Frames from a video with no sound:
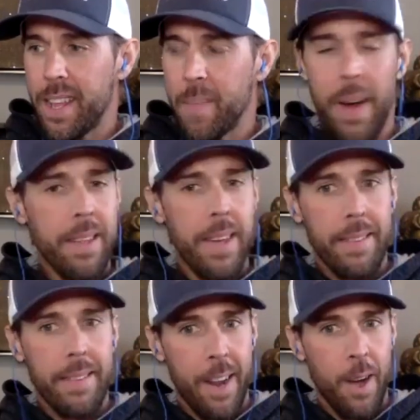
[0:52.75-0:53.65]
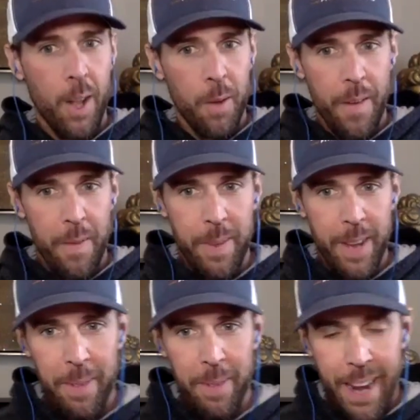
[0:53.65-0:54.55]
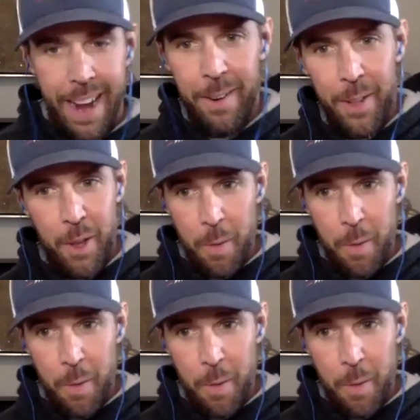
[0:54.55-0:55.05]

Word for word: the podcast today, all the way from Dublin, Ireland.